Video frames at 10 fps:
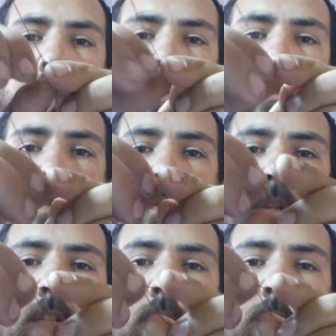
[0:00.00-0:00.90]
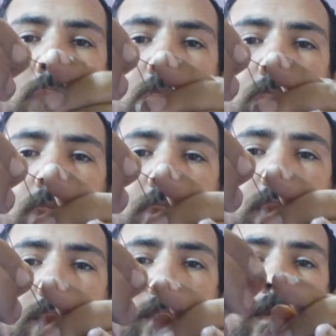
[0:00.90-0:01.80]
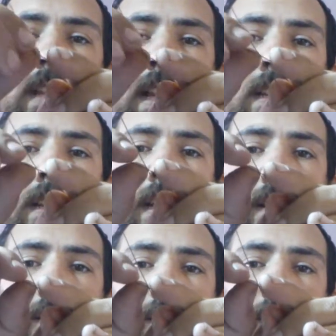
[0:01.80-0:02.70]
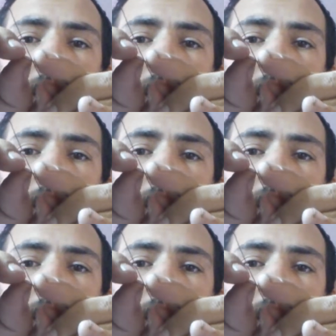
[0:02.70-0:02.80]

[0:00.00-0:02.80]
You don't want it to be completely flattened out,